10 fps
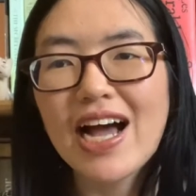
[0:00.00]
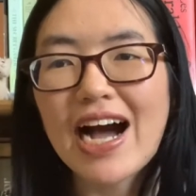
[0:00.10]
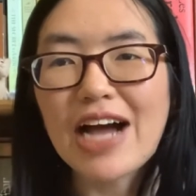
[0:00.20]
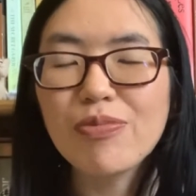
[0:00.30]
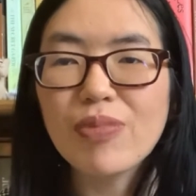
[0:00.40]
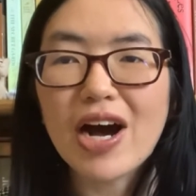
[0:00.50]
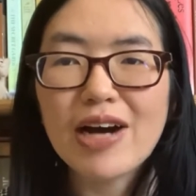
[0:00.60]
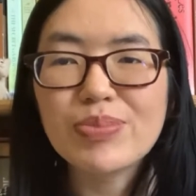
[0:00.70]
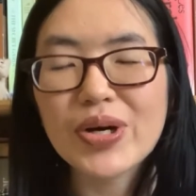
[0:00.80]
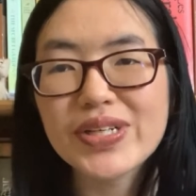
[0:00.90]
I
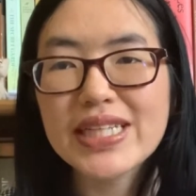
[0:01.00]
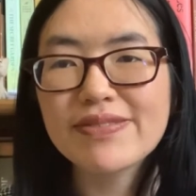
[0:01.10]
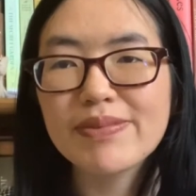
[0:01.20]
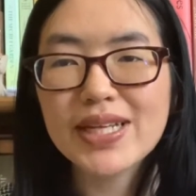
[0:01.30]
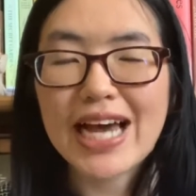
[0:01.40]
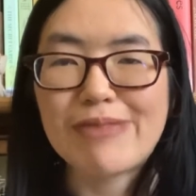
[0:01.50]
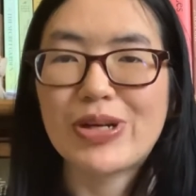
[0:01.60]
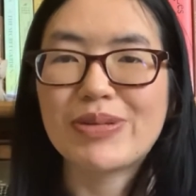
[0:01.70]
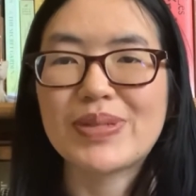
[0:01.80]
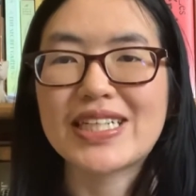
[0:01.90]
borrowed this from the
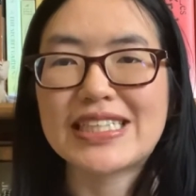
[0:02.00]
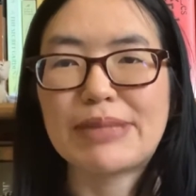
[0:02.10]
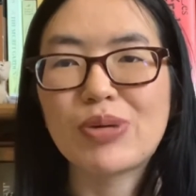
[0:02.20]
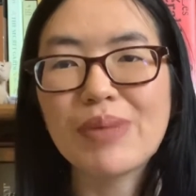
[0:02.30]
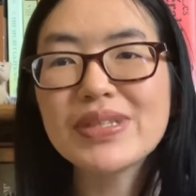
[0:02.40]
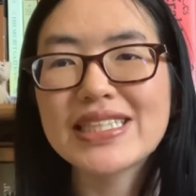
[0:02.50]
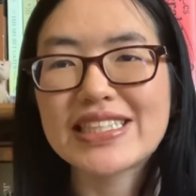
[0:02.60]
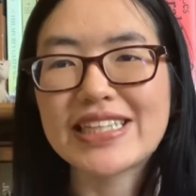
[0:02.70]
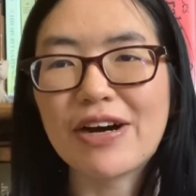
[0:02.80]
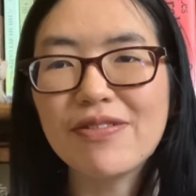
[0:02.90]
library because the premise
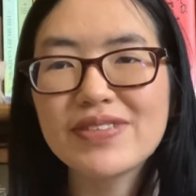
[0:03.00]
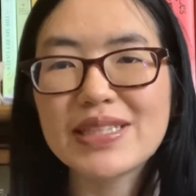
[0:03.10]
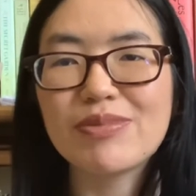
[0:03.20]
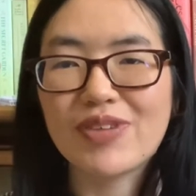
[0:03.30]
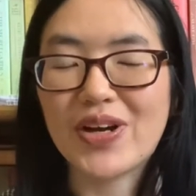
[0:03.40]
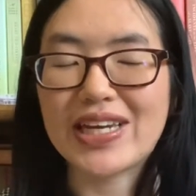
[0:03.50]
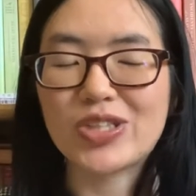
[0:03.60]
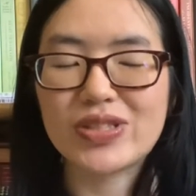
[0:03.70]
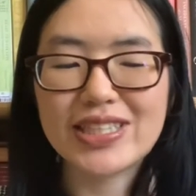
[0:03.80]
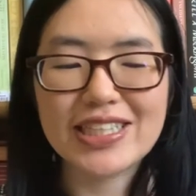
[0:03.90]
itself seemed very
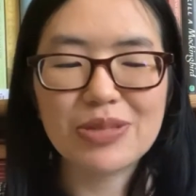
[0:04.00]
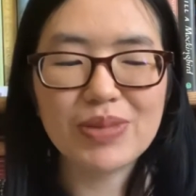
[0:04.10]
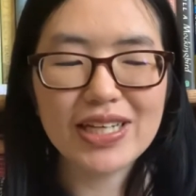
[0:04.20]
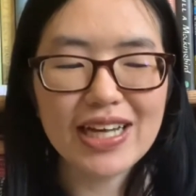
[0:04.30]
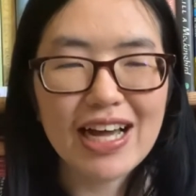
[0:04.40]
interesting to me.